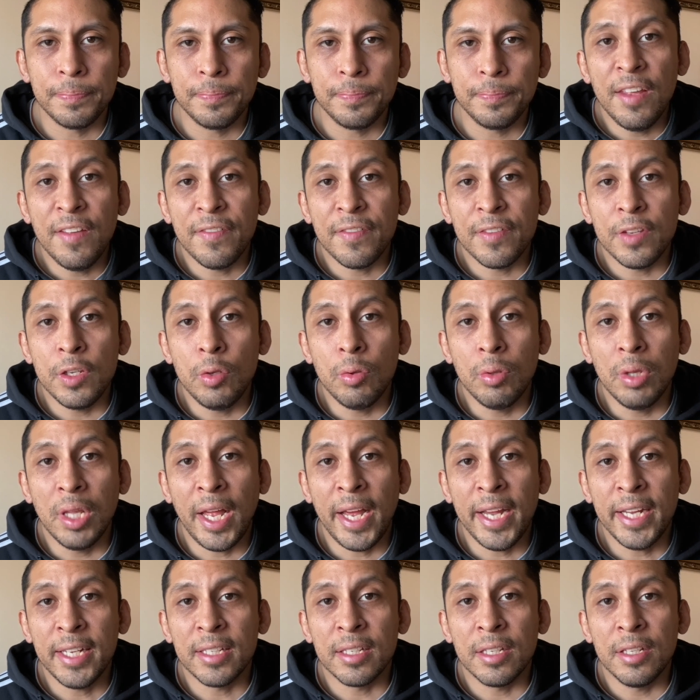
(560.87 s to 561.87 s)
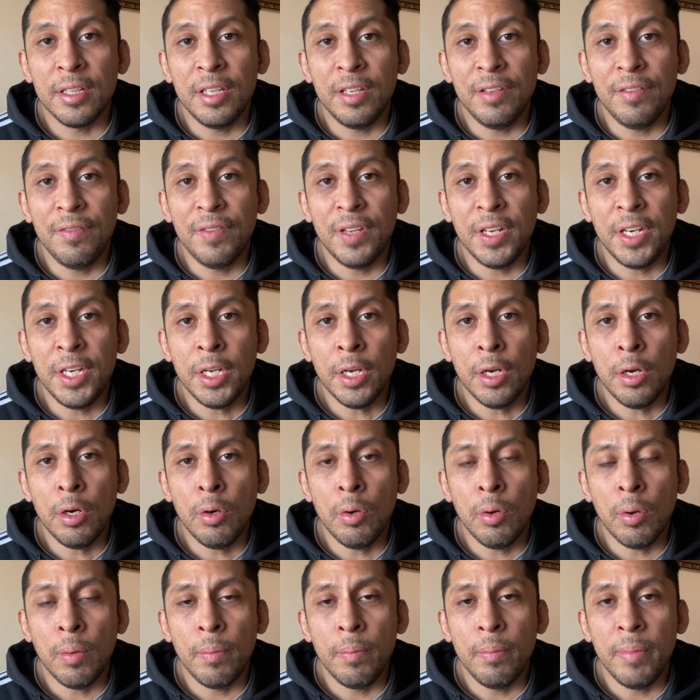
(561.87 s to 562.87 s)
If you liked the
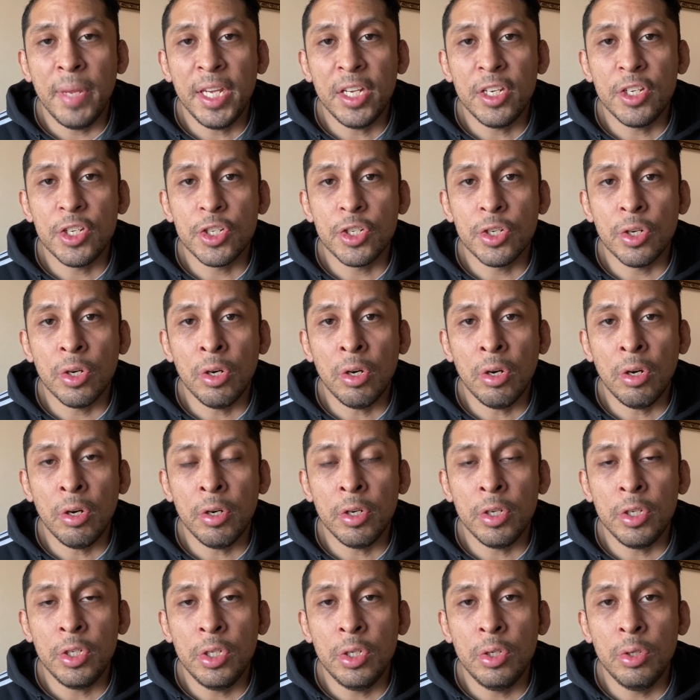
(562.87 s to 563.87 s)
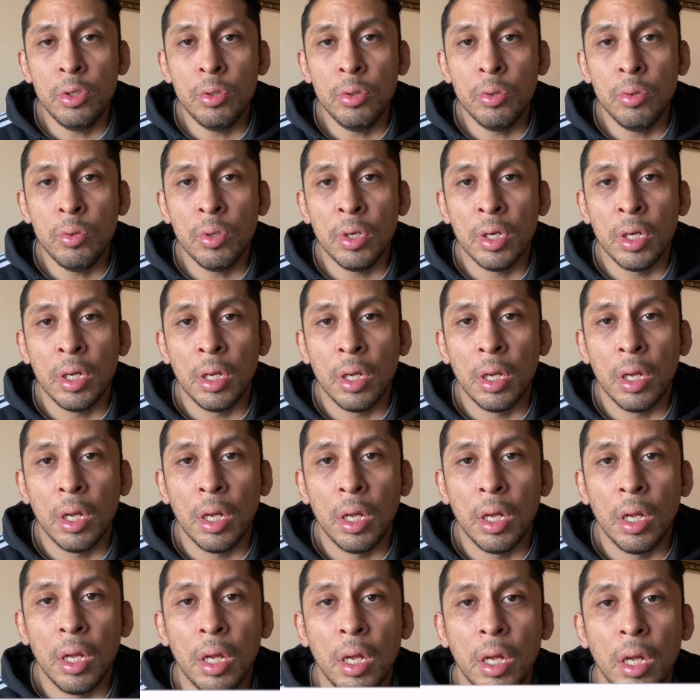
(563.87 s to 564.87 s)
video, make sure you
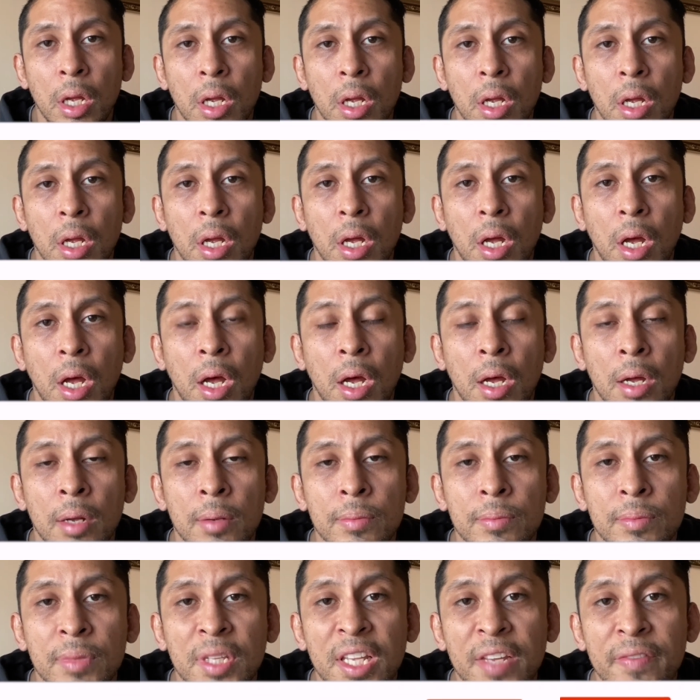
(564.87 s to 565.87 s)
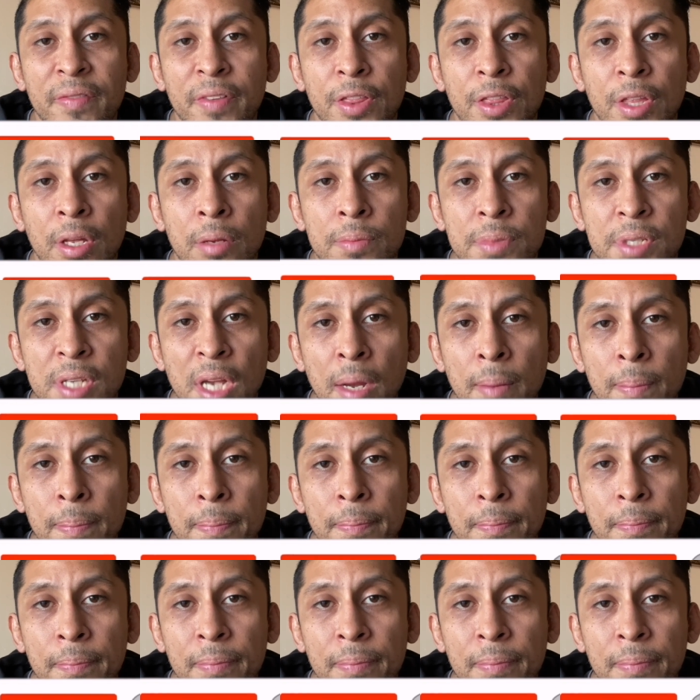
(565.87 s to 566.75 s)
um, leave a thumbs up.